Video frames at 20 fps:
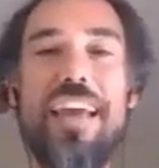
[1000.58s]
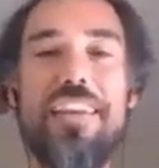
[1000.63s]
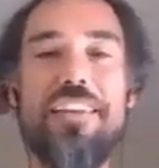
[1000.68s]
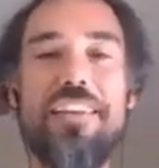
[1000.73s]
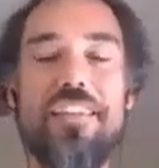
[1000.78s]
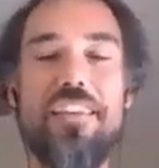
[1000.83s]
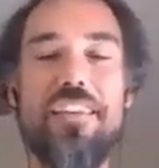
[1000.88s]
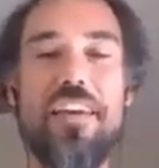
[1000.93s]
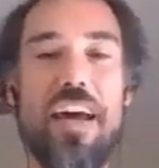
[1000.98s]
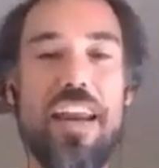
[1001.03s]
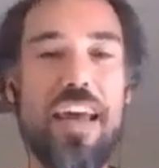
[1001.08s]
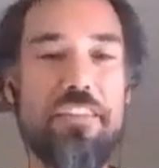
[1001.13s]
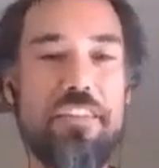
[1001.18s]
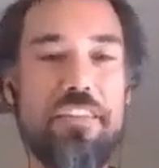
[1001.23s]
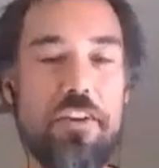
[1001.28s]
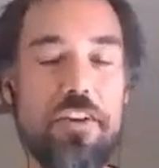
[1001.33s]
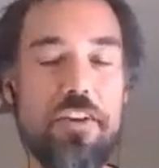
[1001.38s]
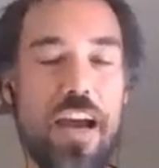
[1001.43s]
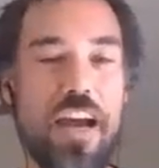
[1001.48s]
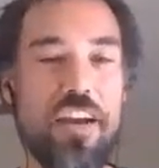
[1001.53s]
and not have
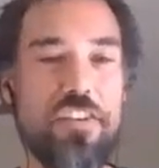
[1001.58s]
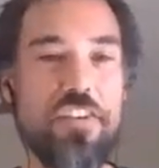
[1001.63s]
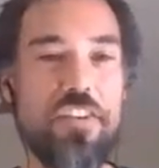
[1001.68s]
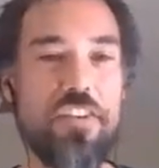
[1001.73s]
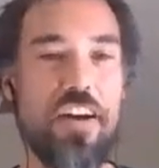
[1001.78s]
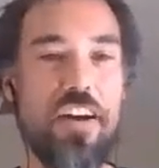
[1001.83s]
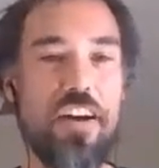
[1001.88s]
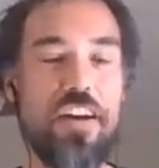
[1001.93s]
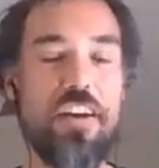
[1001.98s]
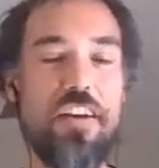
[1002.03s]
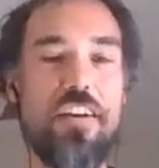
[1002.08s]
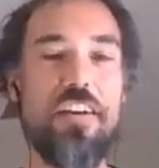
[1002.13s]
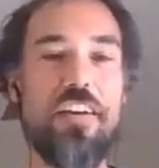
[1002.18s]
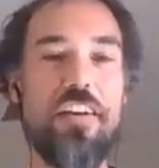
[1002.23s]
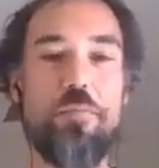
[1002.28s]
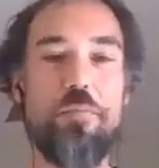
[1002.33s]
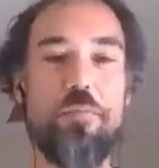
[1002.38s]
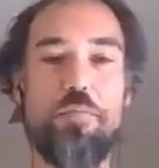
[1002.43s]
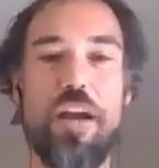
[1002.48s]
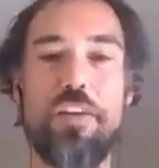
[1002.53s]
it crash on
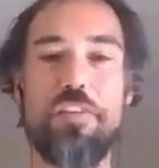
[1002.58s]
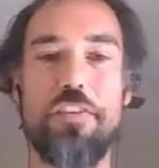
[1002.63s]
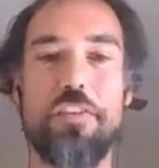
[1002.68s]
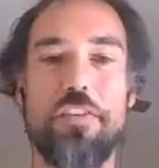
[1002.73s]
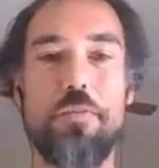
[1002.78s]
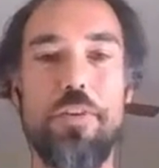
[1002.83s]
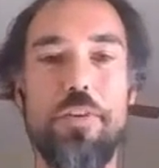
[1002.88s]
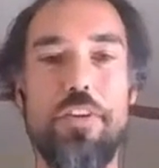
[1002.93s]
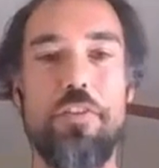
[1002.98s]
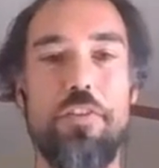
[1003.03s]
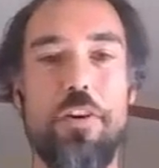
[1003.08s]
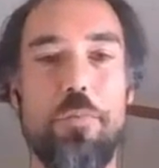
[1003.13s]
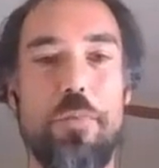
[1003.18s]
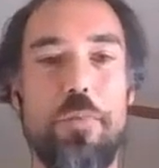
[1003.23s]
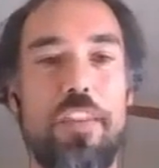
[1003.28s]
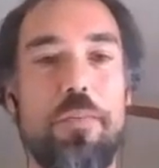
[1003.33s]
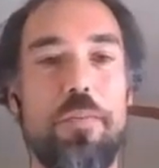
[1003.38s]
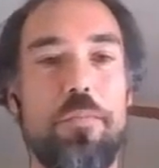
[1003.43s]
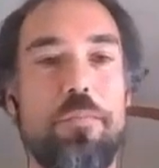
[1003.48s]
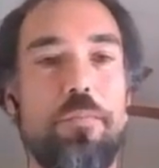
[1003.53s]
browsers when you
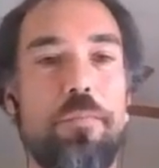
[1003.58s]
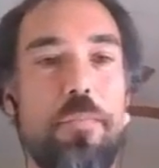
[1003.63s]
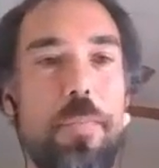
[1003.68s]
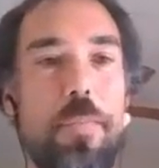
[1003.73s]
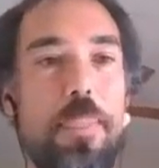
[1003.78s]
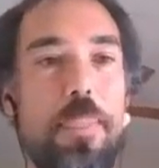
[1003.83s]
open them.